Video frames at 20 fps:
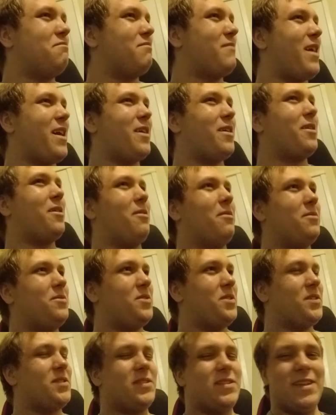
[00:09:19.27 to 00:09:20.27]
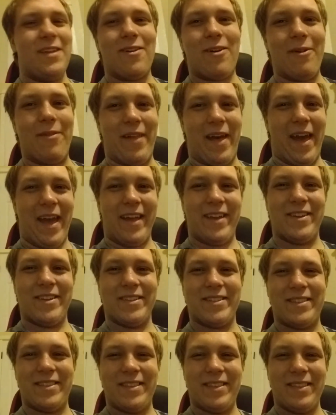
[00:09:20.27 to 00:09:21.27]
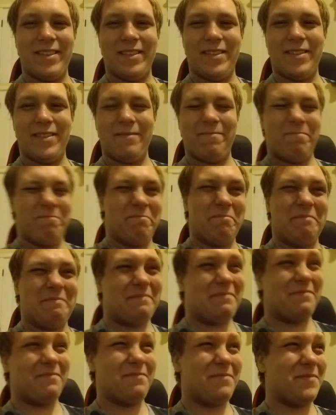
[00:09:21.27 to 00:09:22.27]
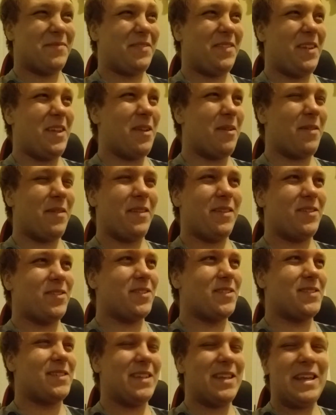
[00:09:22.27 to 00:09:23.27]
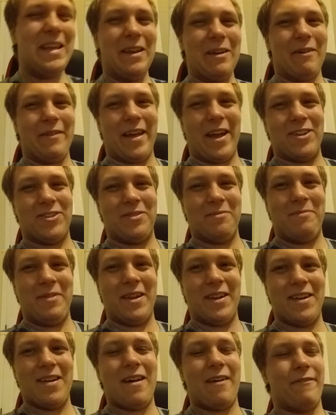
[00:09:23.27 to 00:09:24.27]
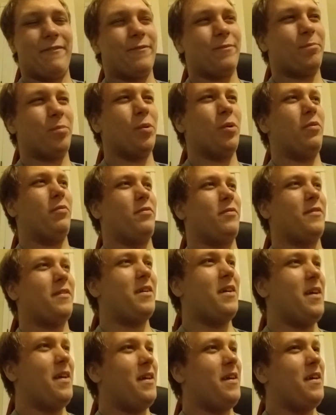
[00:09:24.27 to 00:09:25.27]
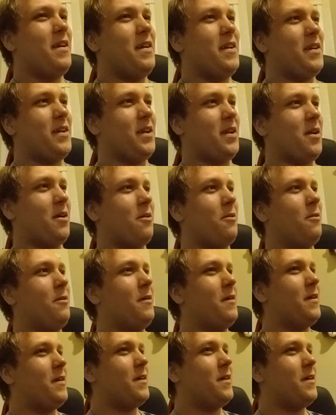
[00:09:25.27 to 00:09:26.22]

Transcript: know, just see all that, and just, you know, just seeing all that should be enough proof, you know.